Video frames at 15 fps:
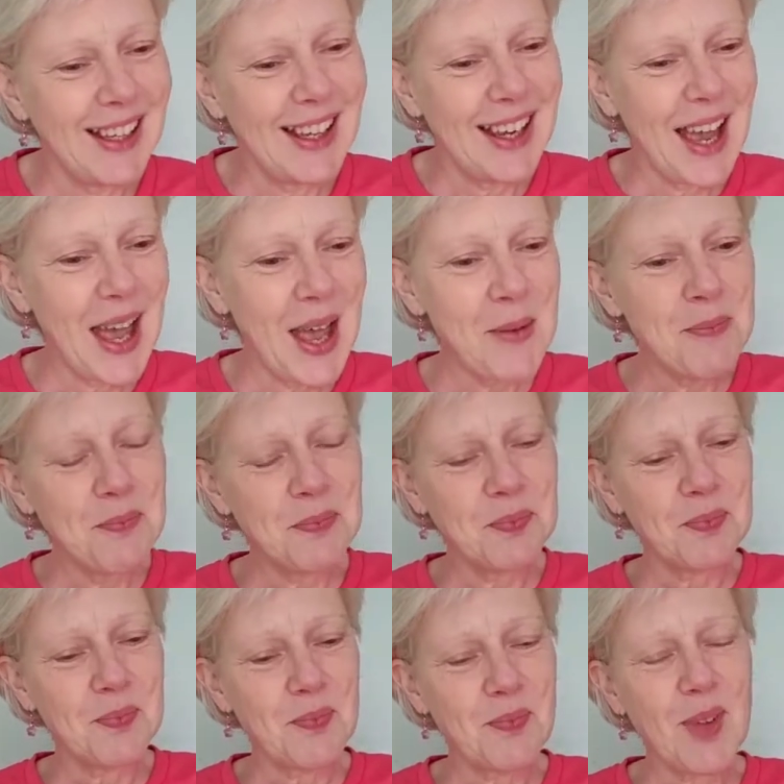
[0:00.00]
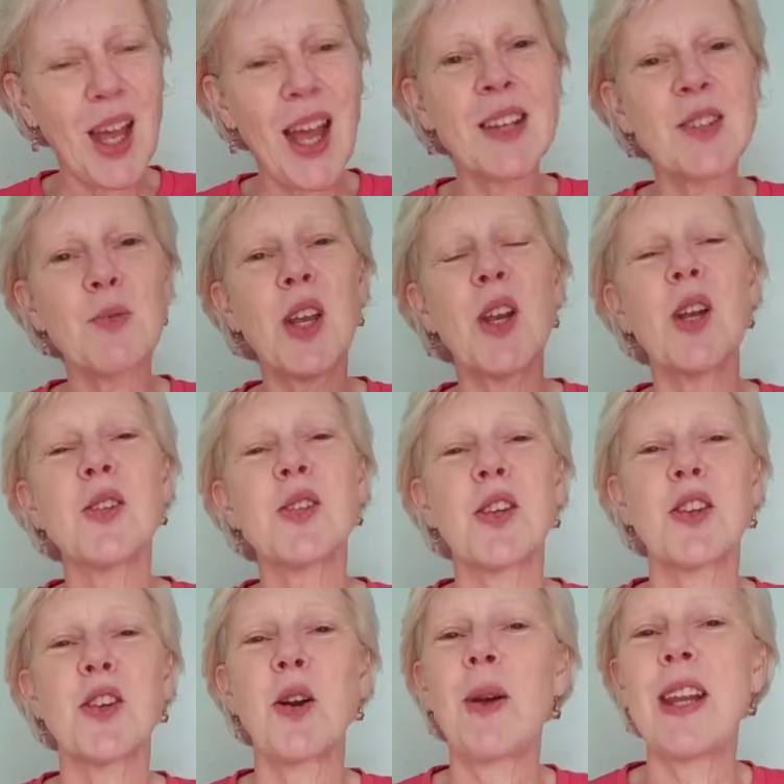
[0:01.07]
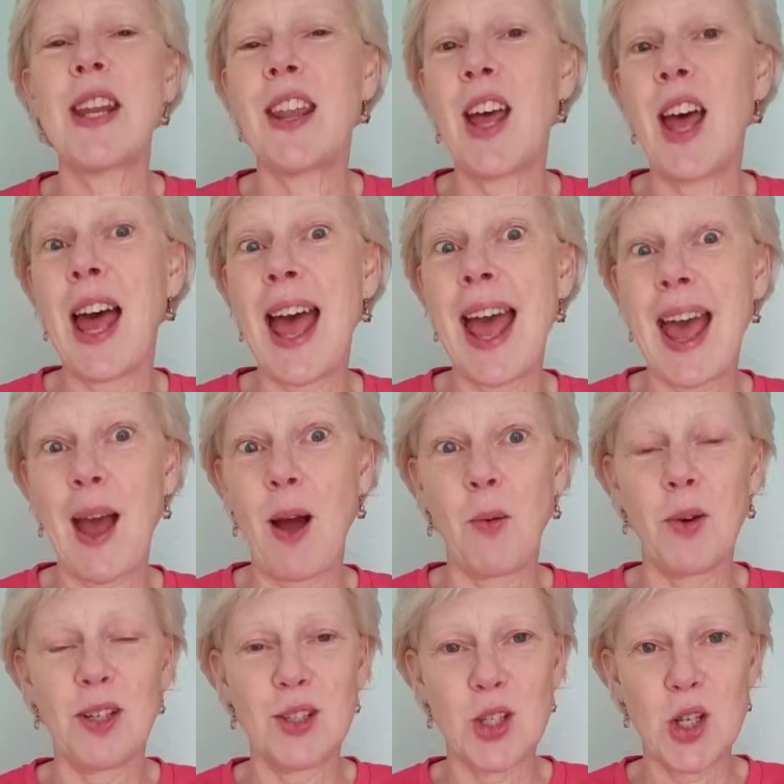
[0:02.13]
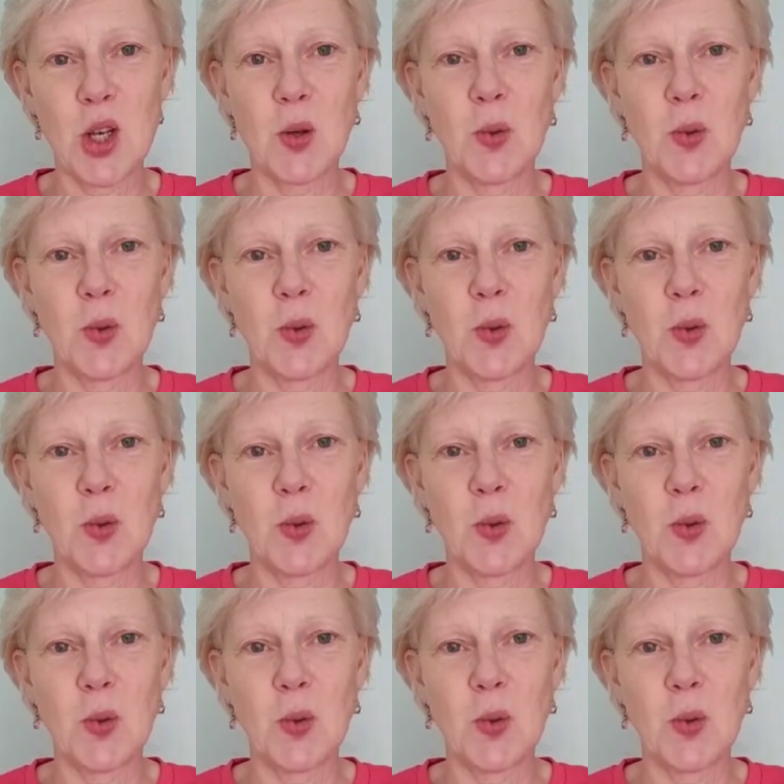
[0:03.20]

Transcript: And we can also throw in a how too.